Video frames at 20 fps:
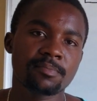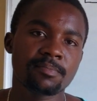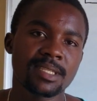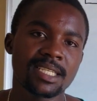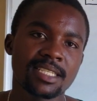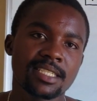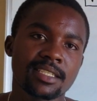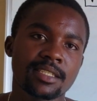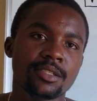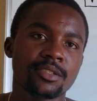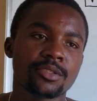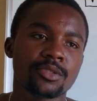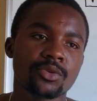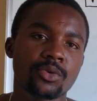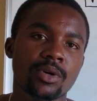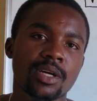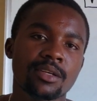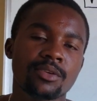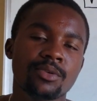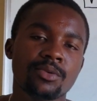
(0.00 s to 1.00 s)
please
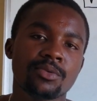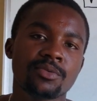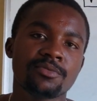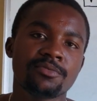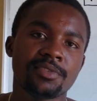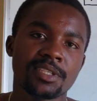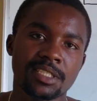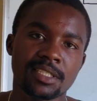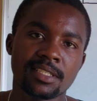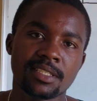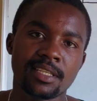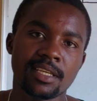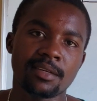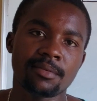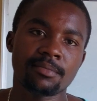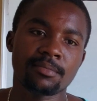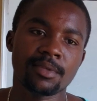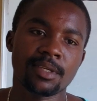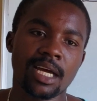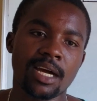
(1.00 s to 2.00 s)
ensure to visit them.